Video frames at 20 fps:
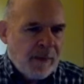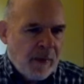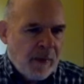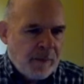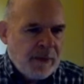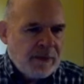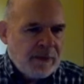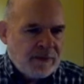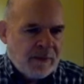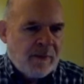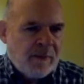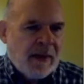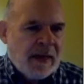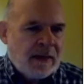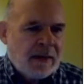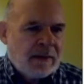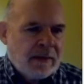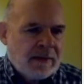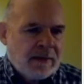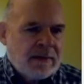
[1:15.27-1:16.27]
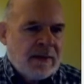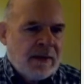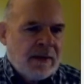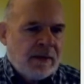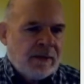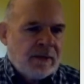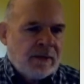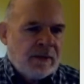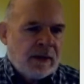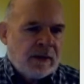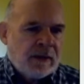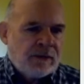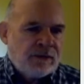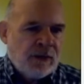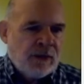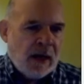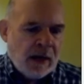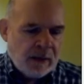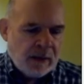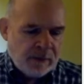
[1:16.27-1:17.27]
a piece of metal in there, like a
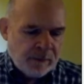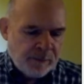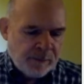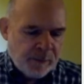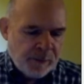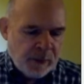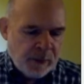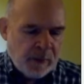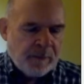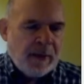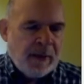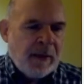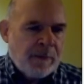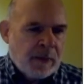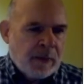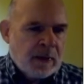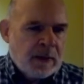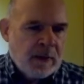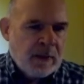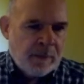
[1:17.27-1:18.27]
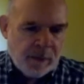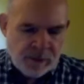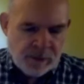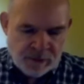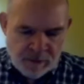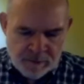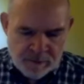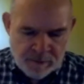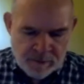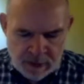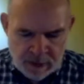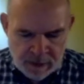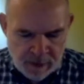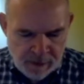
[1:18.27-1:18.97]
child to put a paper clip or something.